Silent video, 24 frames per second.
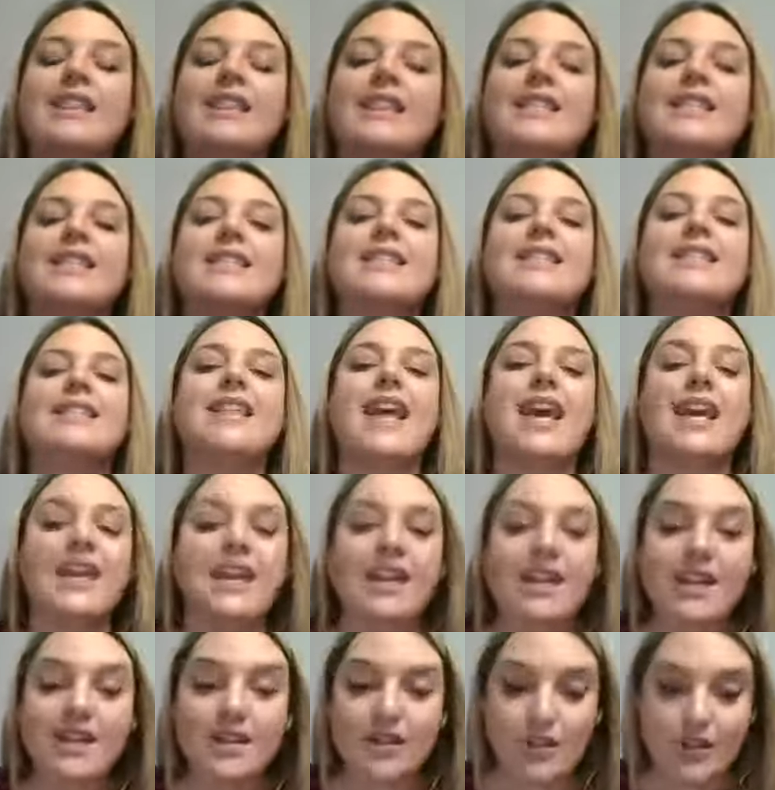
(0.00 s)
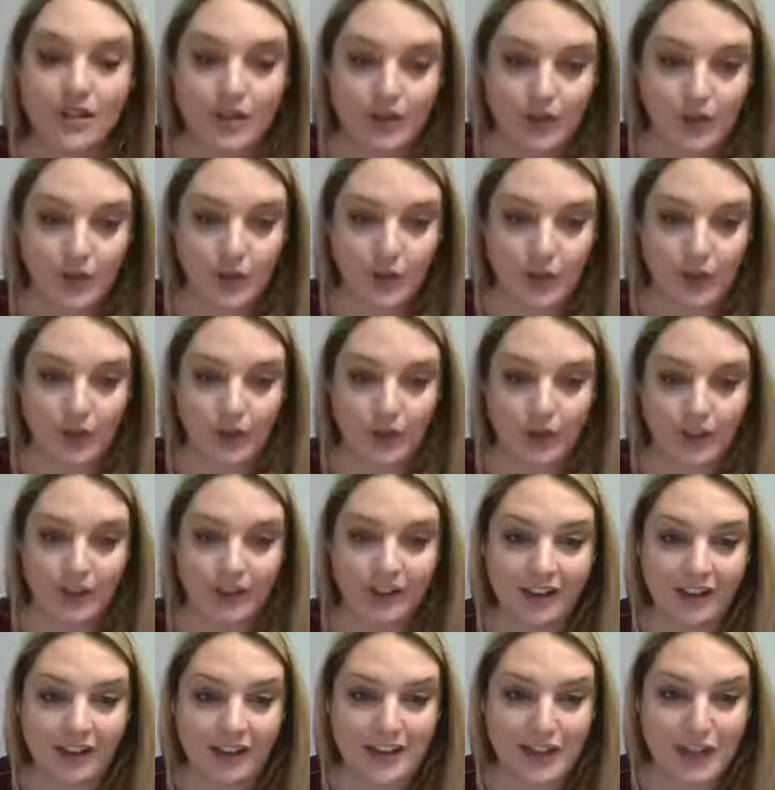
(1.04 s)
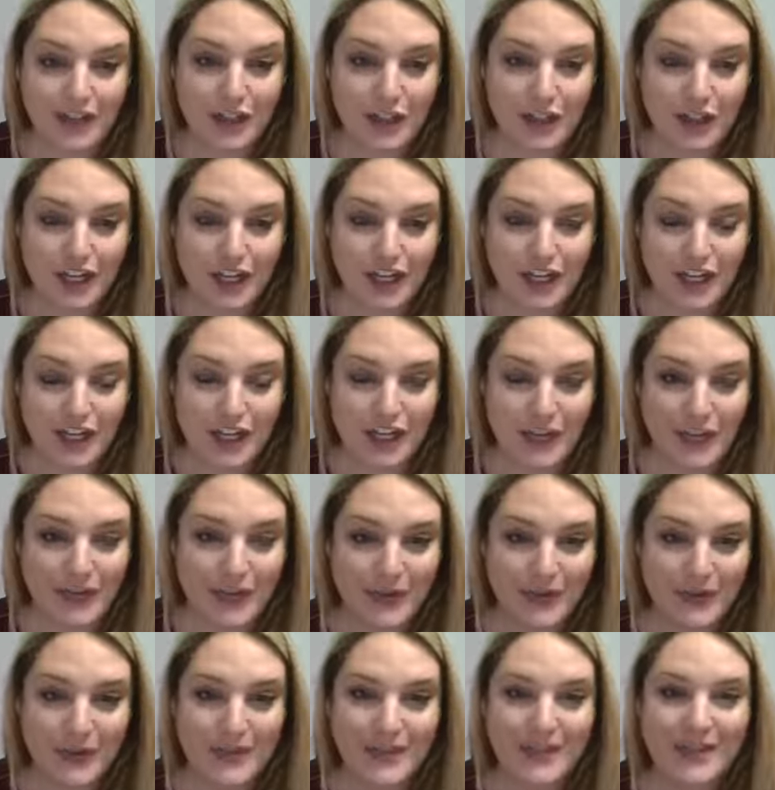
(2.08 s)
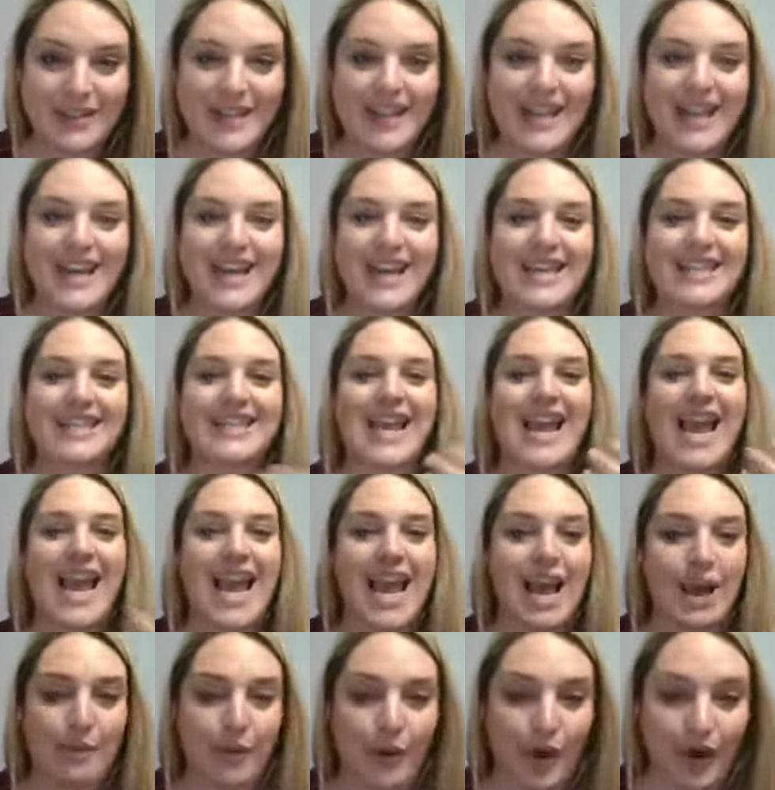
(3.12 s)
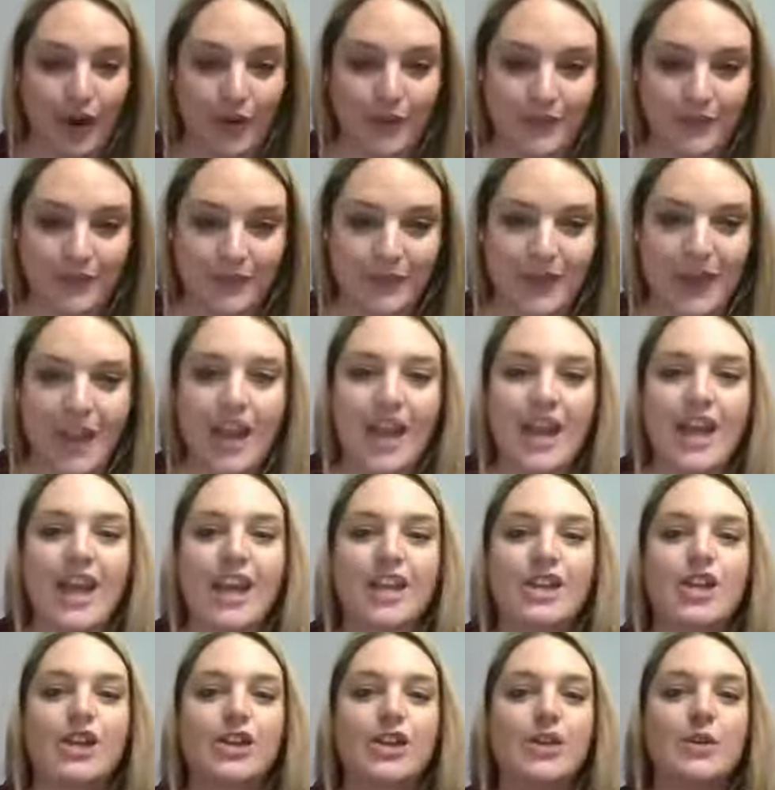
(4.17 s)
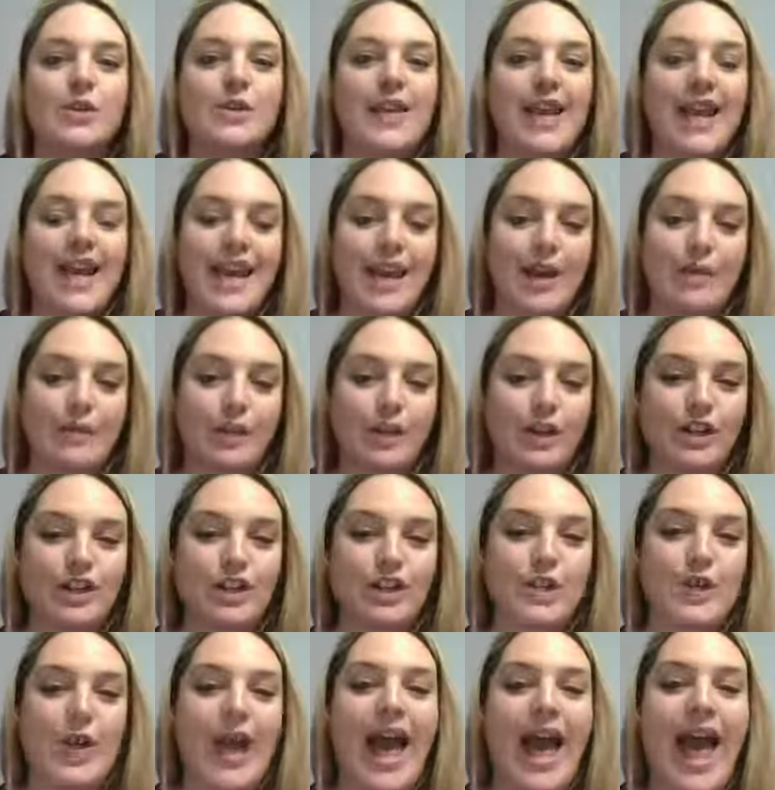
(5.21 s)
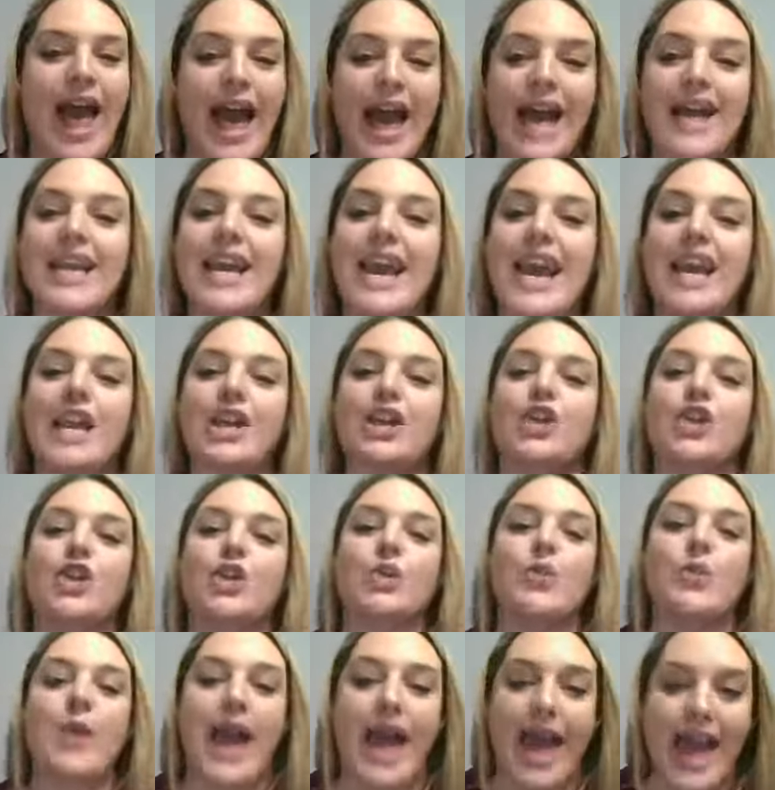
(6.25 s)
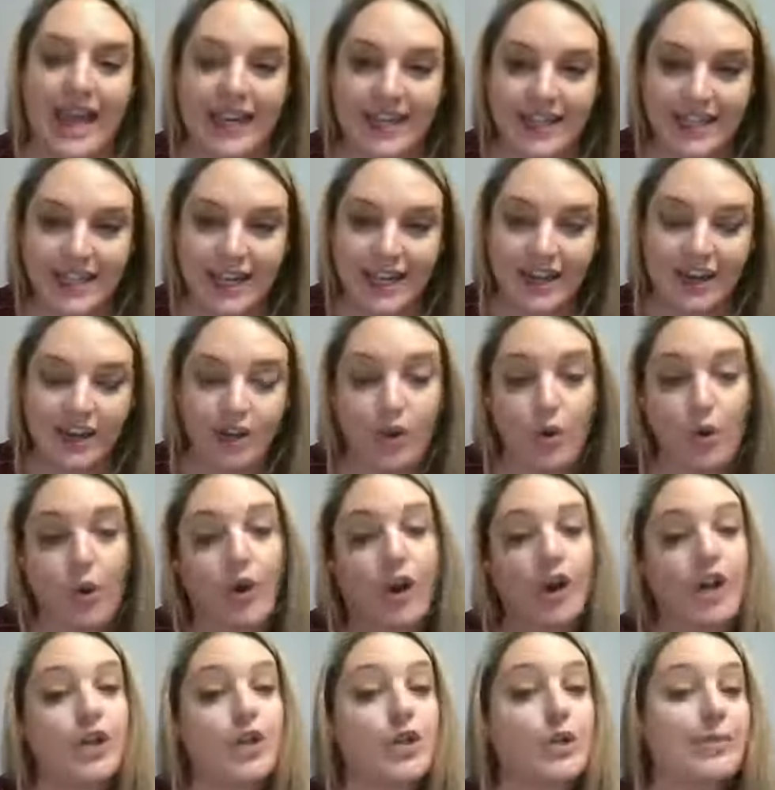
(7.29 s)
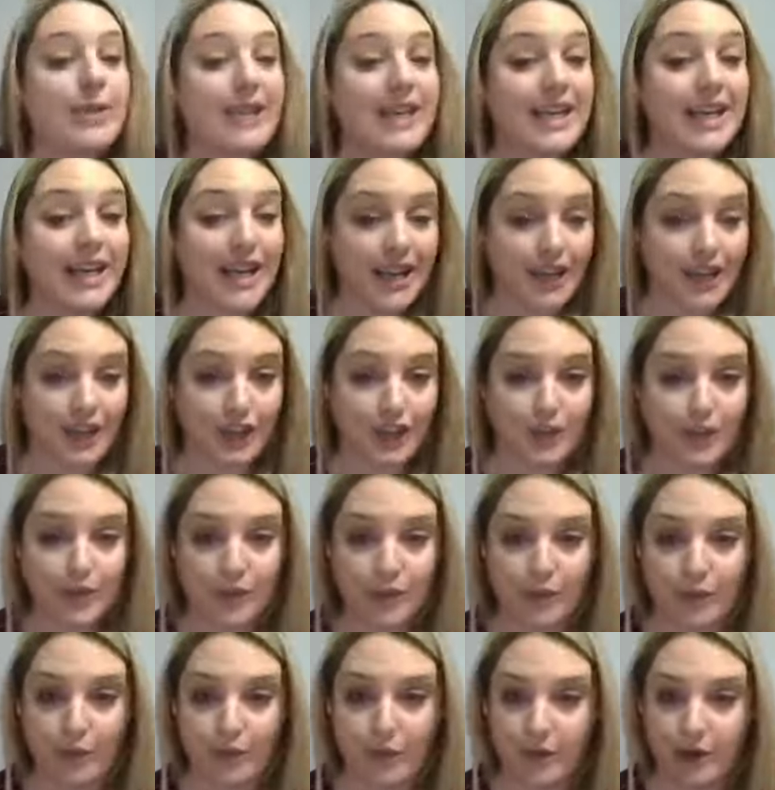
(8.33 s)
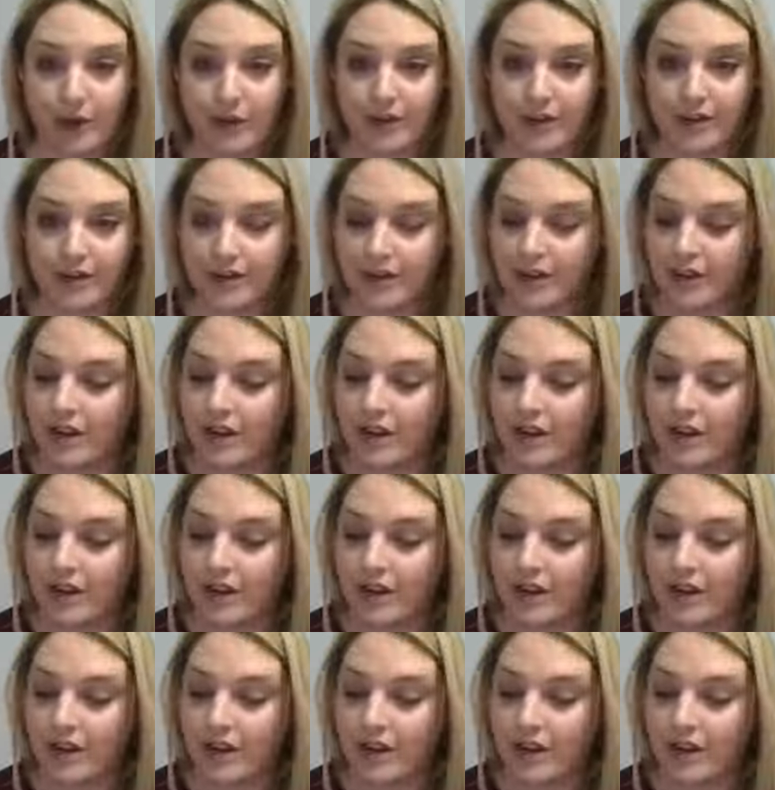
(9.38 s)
The second tool that you're going to use is a hammer. You'll use a hammer to add a new ending or a new beginning to a word.